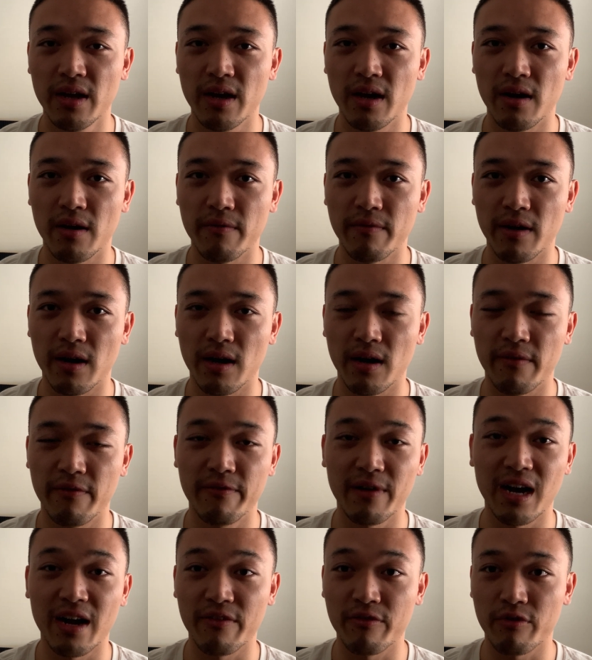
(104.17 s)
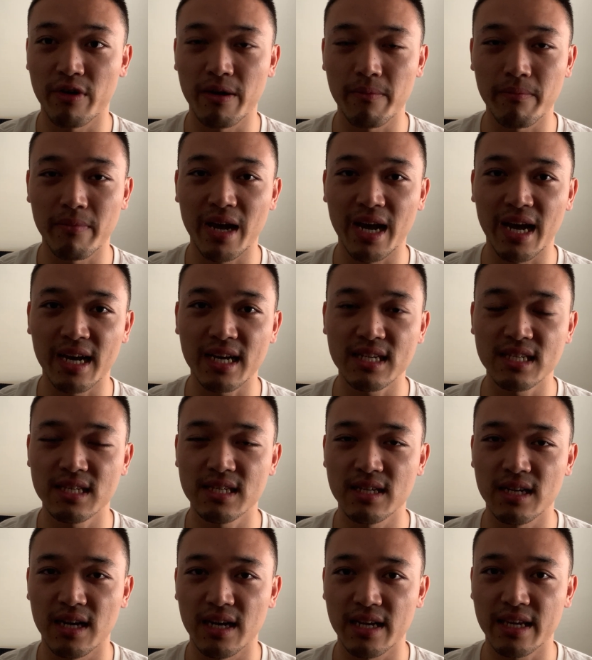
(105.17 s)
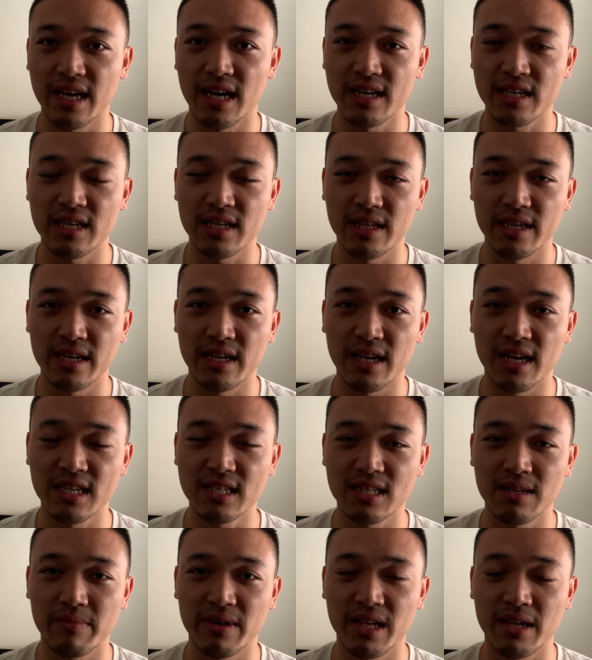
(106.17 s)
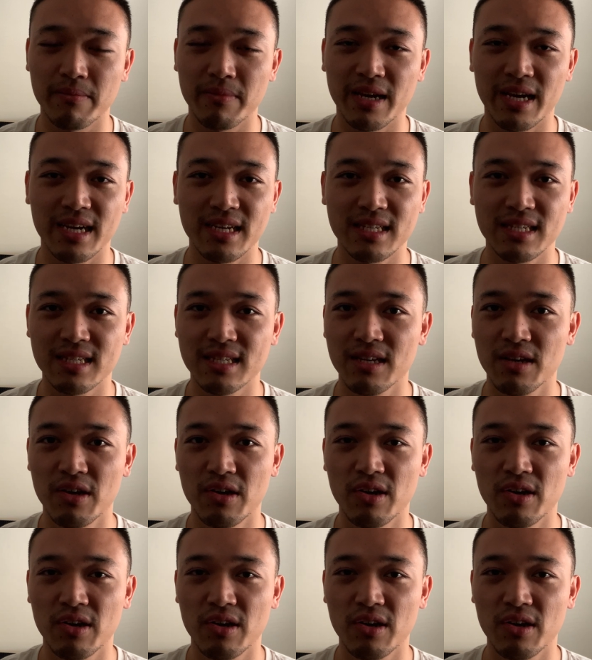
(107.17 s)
of a 5 rep max, a calculated estimated max,